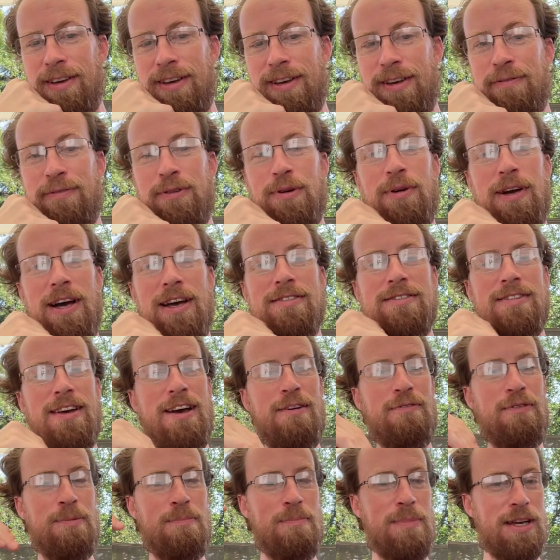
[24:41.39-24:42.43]
If you guys
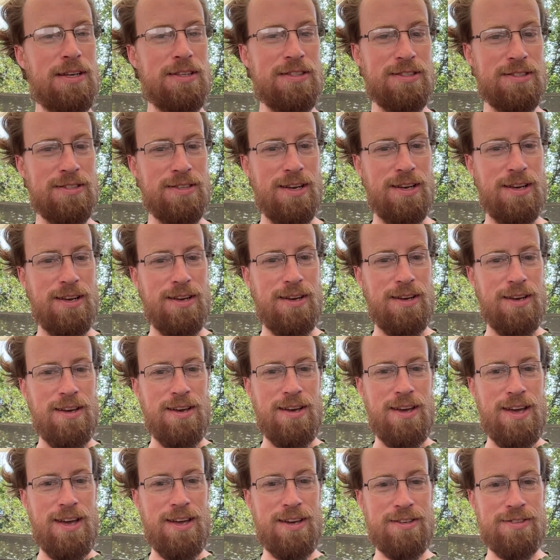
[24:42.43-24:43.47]
ever mix
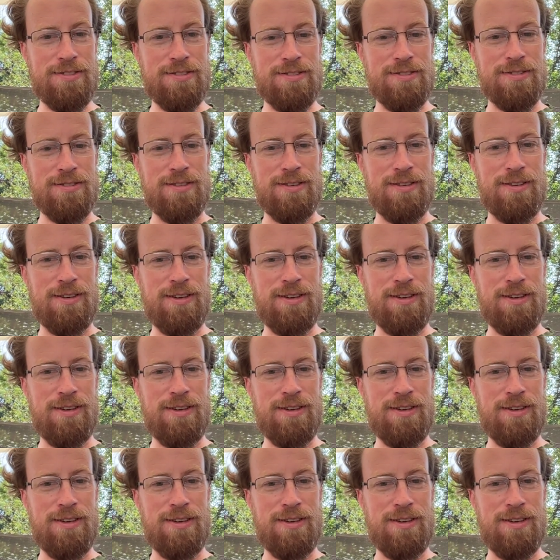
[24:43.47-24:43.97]
inks,